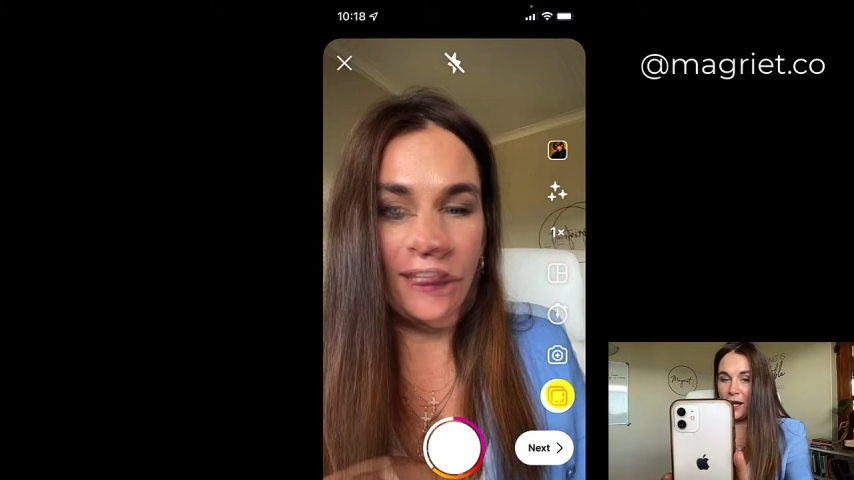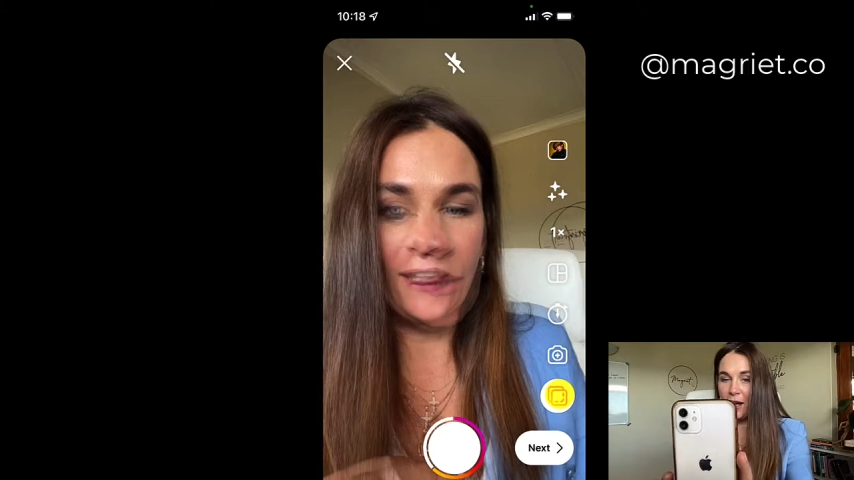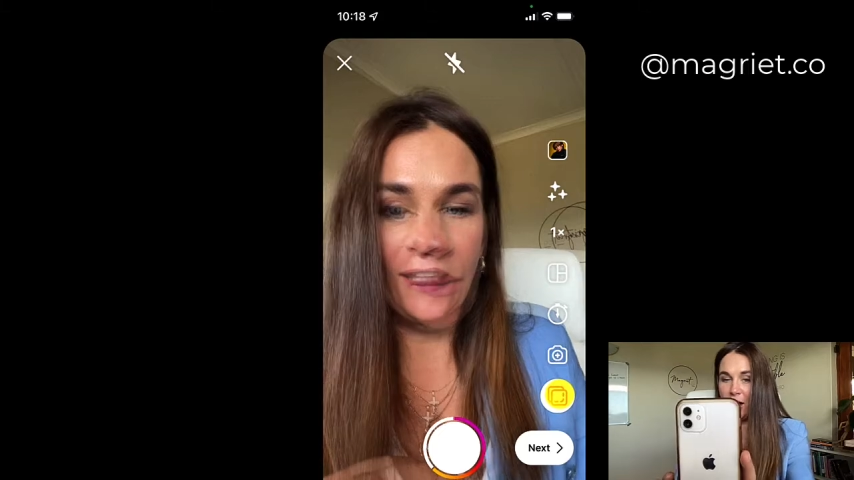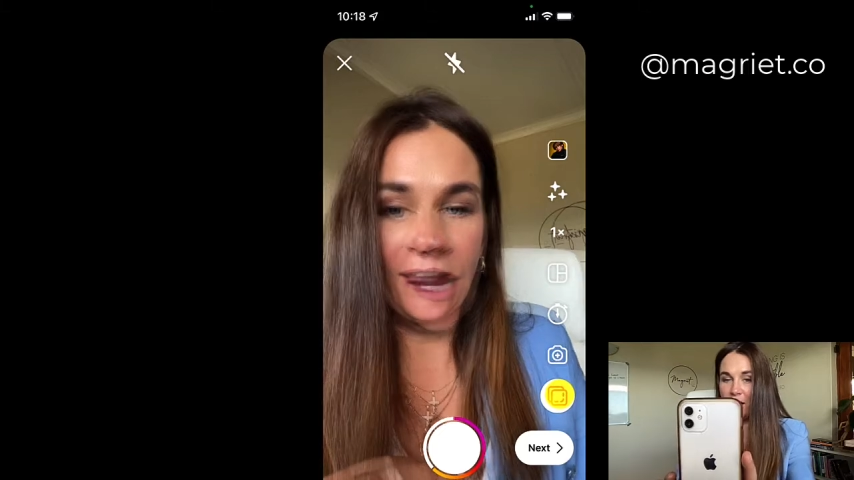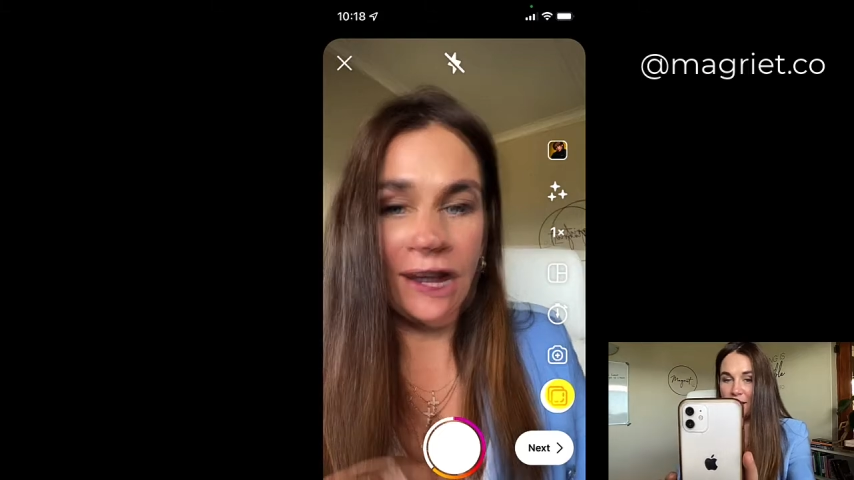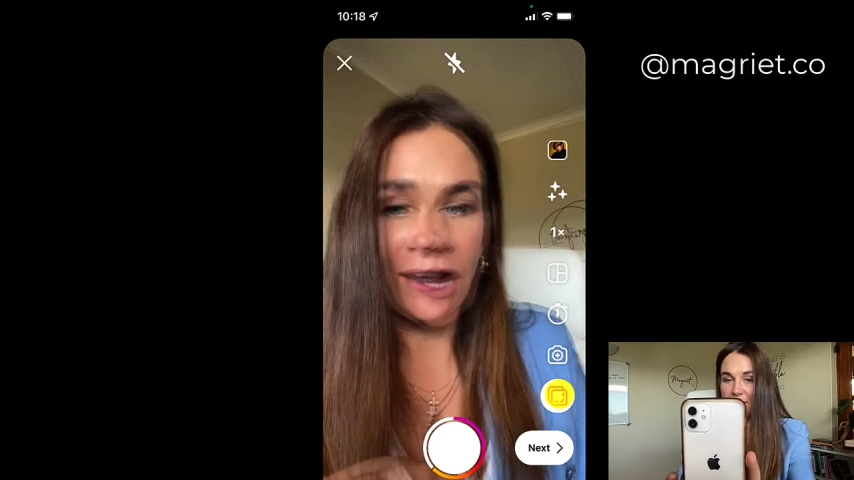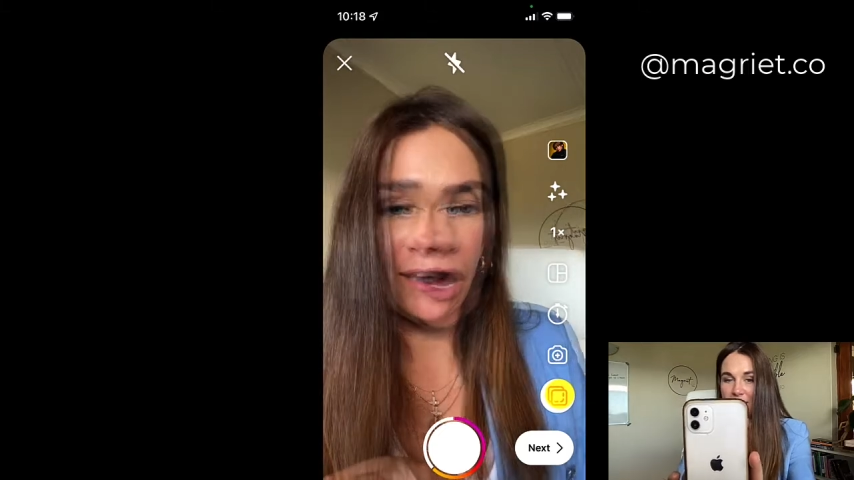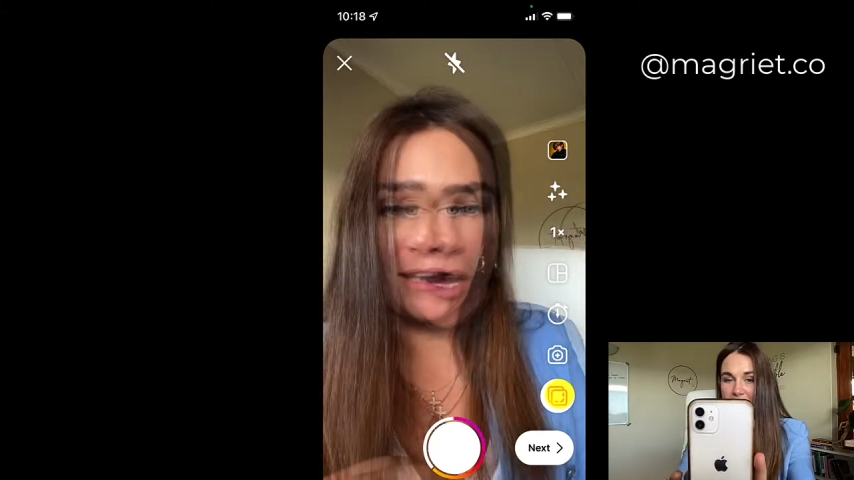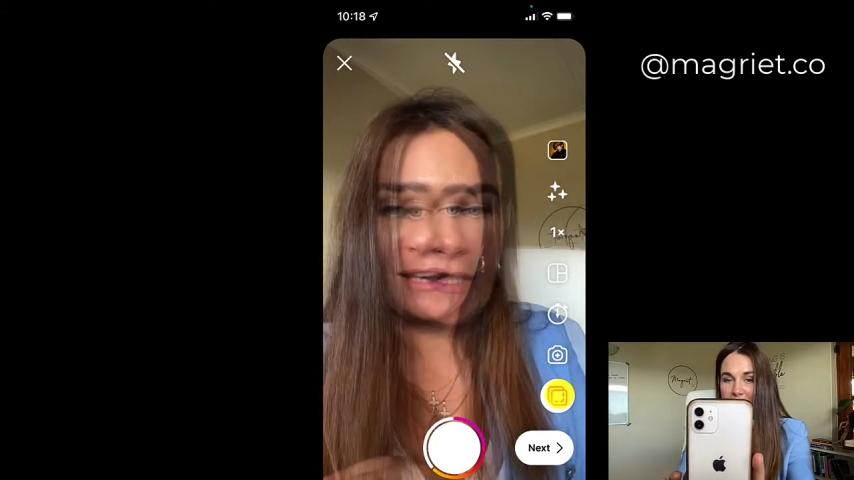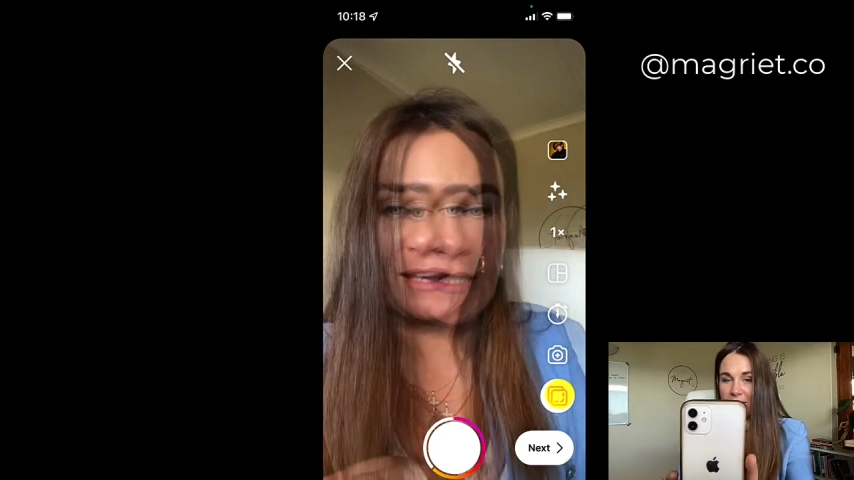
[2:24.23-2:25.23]

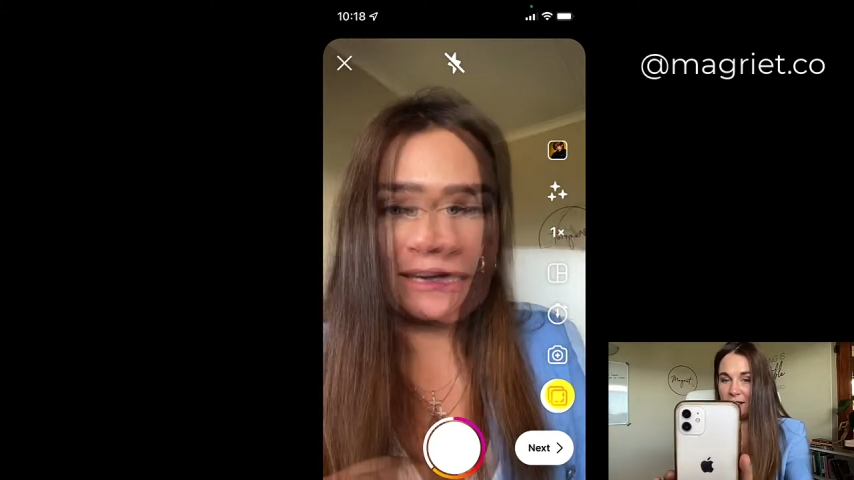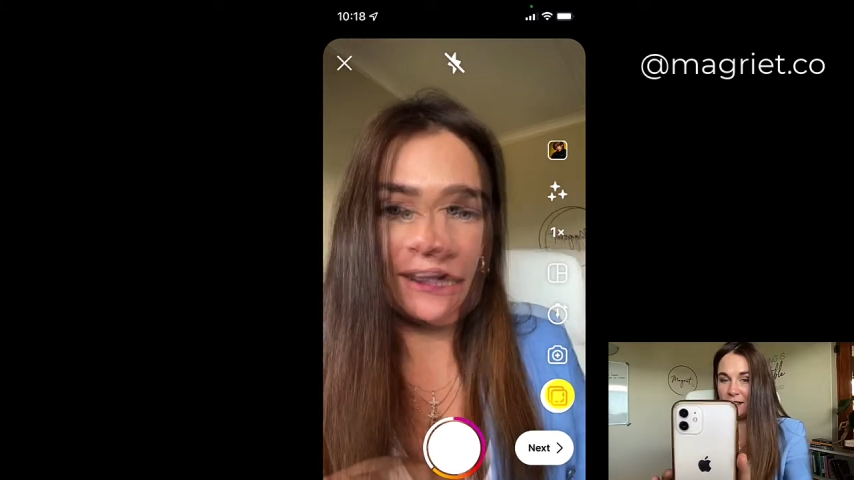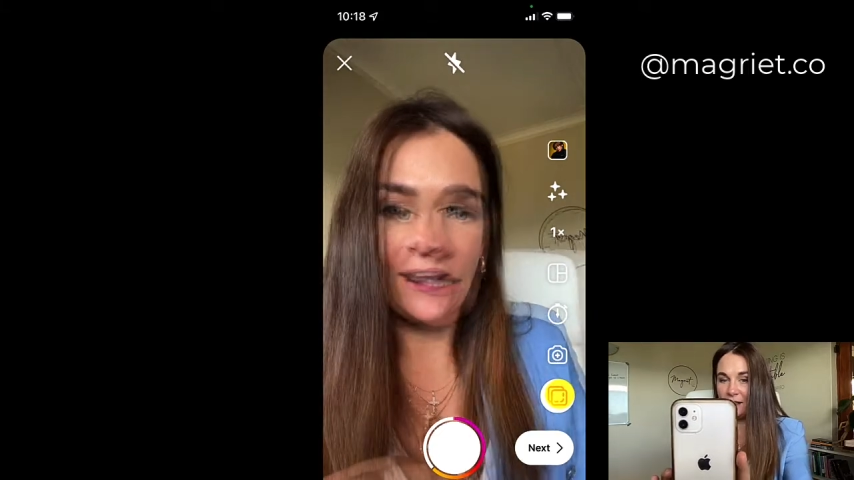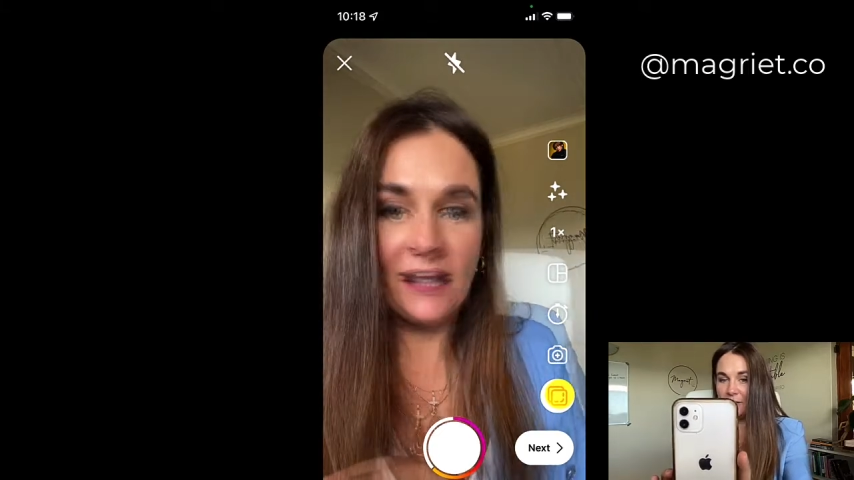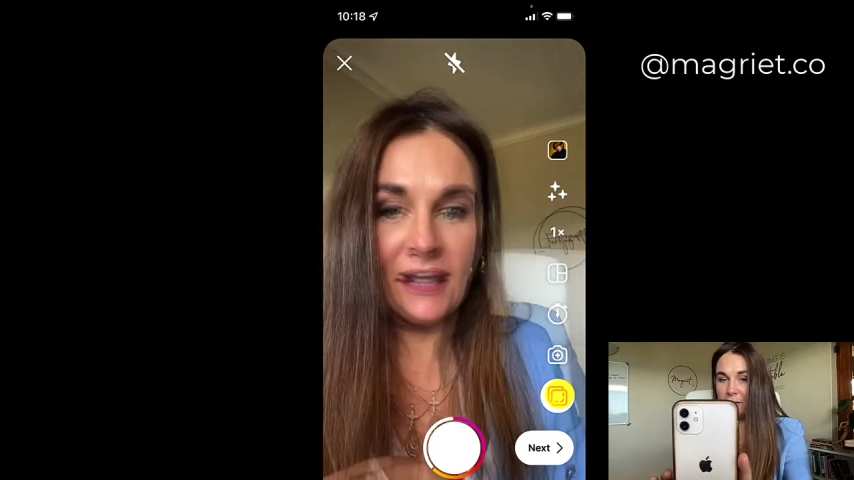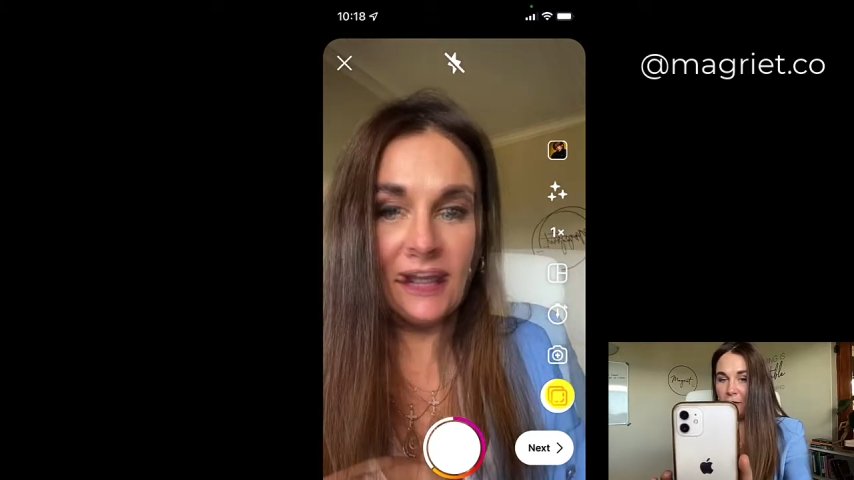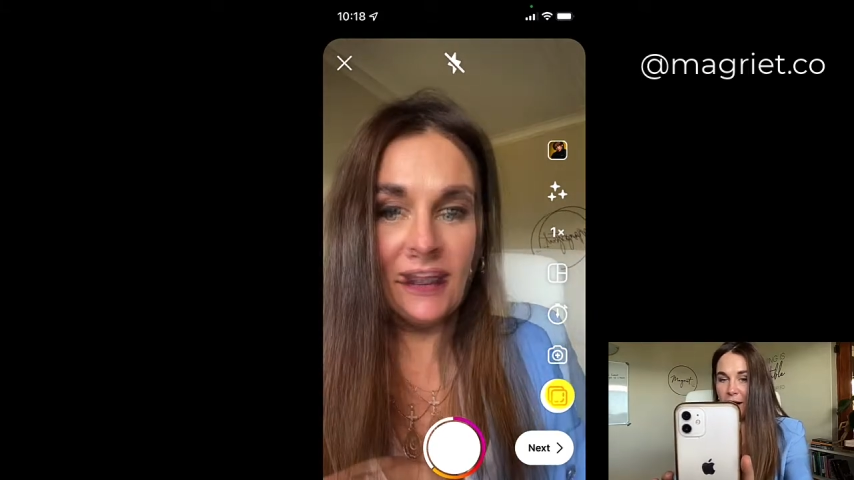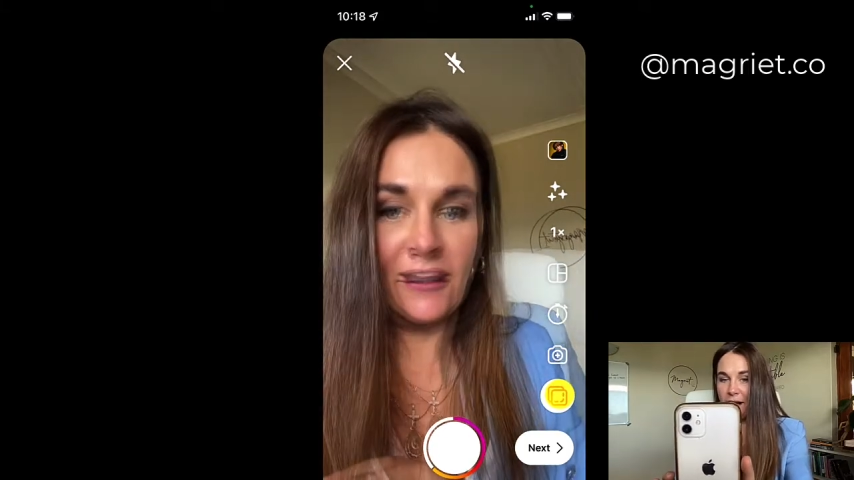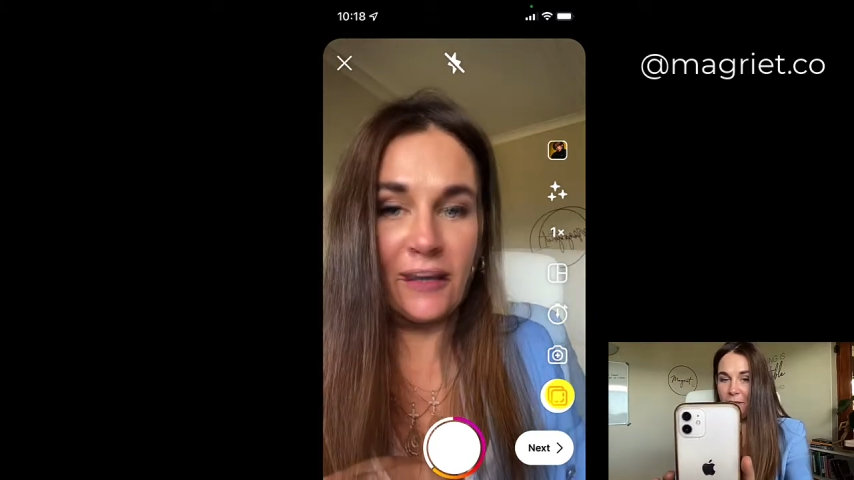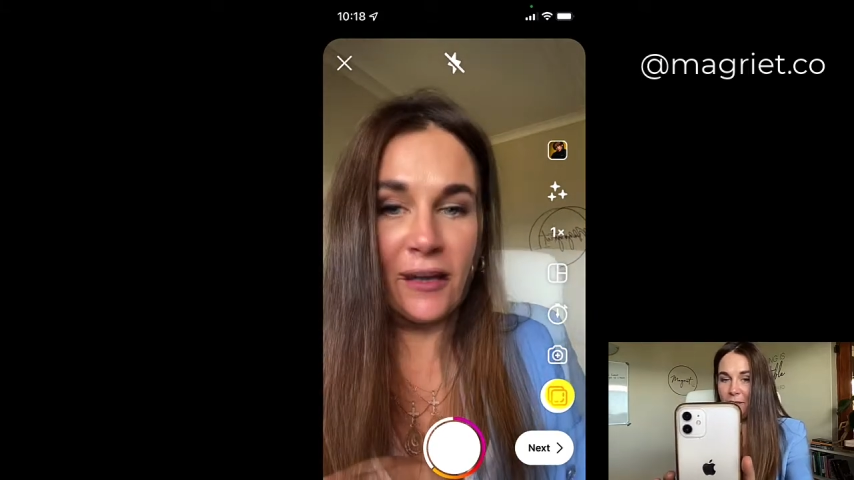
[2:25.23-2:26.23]
last
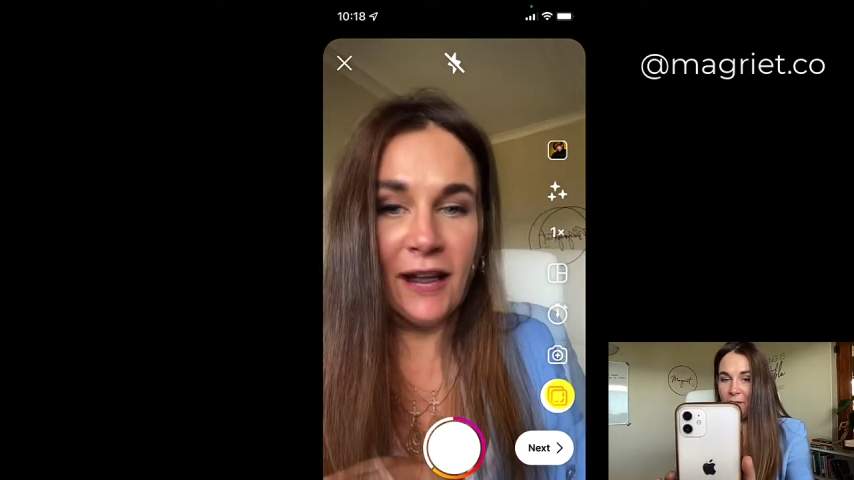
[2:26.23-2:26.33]
frame